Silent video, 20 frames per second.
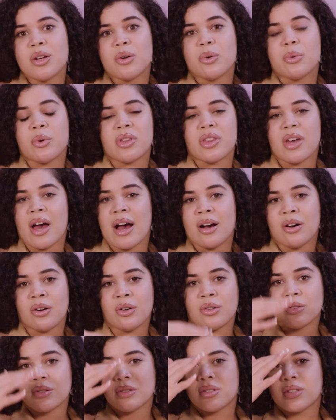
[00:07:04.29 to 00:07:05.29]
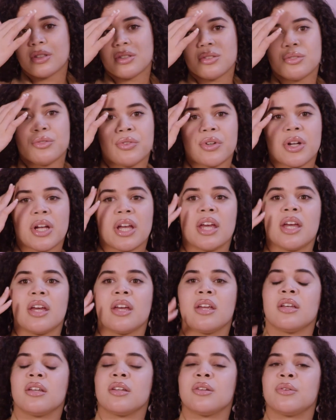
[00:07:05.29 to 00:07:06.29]
without
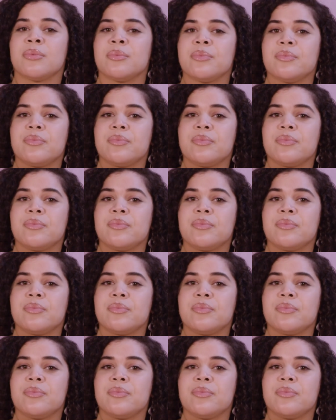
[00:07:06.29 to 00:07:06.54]
freaking